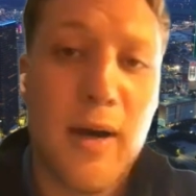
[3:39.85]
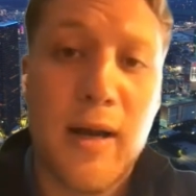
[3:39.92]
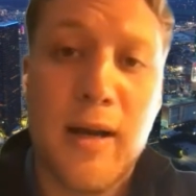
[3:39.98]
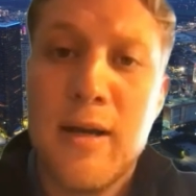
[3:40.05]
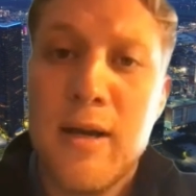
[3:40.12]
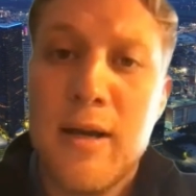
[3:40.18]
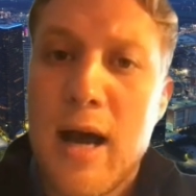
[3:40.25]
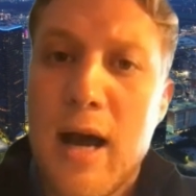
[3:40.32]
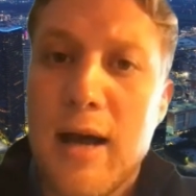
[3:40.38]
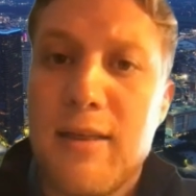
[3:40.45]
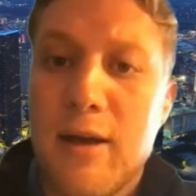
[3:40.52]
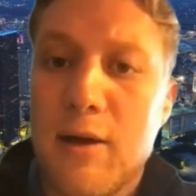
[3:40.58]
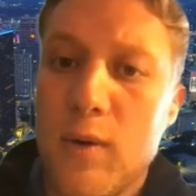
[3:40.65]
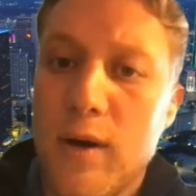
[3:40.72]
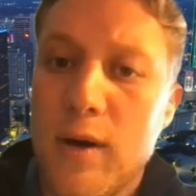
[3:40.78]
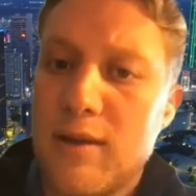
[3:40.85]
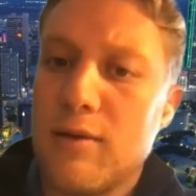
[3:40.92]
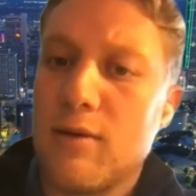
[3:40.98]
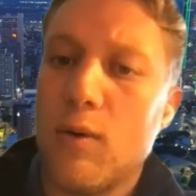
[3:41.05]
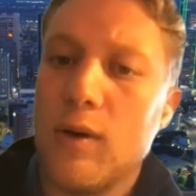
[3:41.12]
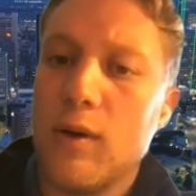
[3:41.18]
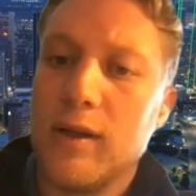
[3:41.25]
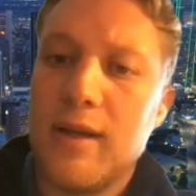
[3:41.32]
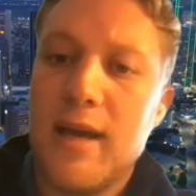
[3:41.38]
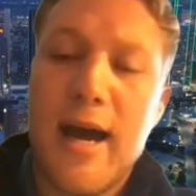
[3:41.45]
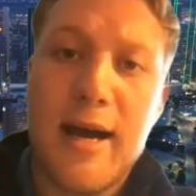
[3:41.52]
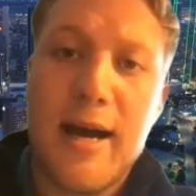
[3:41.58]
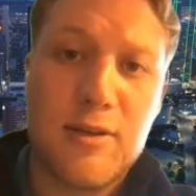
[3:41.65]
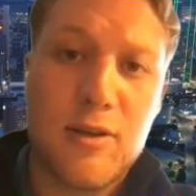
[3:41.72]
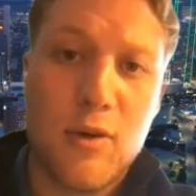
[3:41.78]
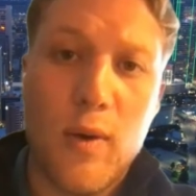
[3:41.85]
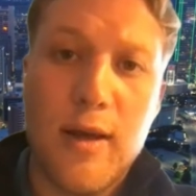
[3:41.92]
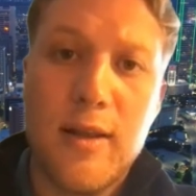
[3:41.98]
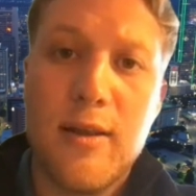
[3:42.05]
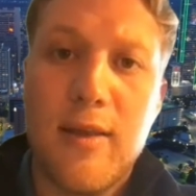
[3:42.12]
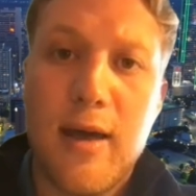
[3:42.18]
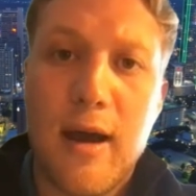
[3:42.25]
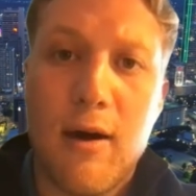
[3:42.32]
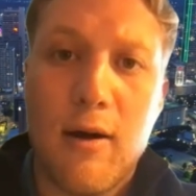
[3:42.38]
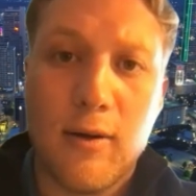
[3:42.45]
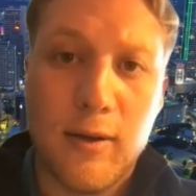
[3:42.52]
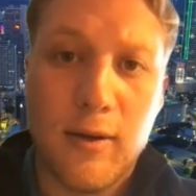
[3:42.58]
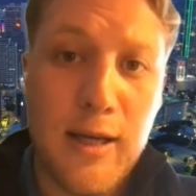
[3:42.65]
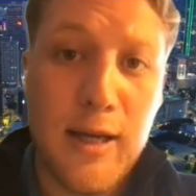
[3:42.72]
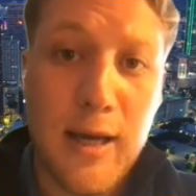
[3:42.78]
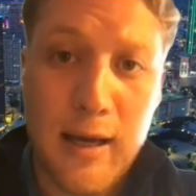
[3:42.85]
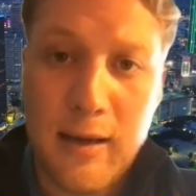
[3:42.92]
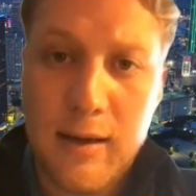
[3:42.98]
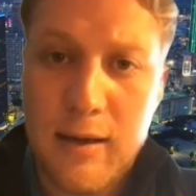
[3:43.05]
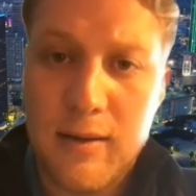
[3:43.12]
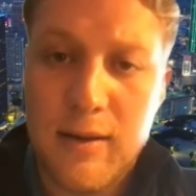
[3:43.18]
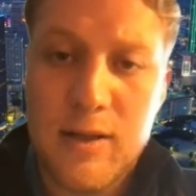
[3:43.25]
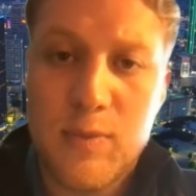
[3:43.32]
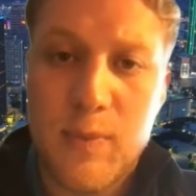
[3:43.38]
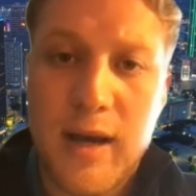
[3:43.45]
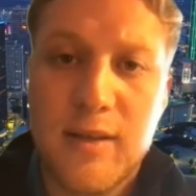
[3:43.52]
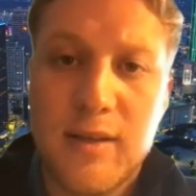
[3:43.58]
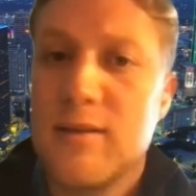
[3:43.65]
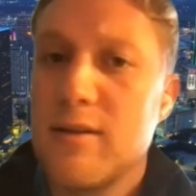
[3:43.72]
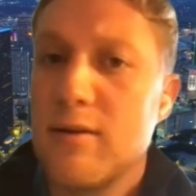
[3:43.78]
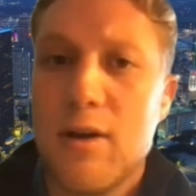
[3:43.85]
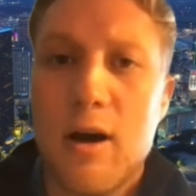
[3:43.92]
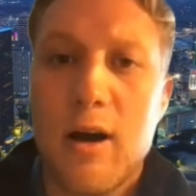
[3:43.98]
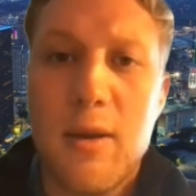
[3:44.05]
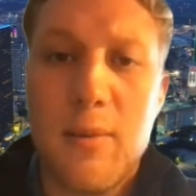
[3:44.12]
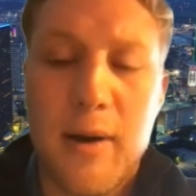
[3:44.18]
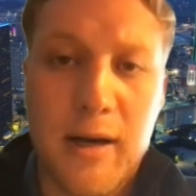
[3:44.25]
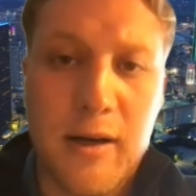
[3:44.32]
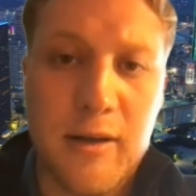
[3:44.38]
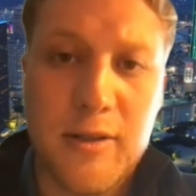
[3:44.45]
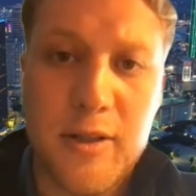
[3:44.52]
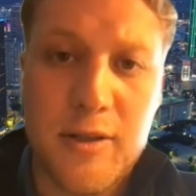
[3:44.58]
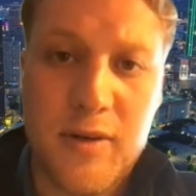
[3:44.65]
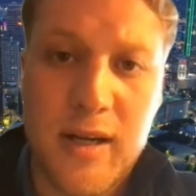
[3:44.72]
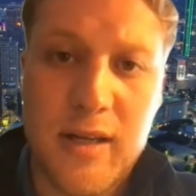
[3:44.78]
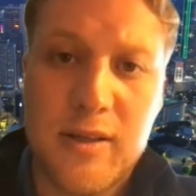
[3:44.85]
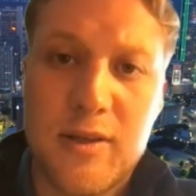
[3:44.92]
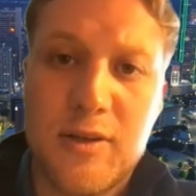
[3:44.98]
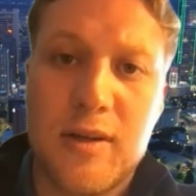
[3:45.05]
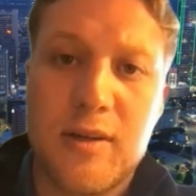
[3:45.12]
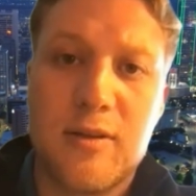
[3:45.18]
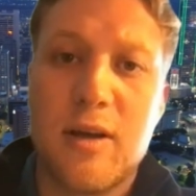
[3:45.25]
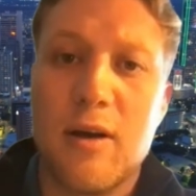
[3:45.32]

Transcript: But I think with oil and gas, the way that they are leading in this space is they're talking about energy transition.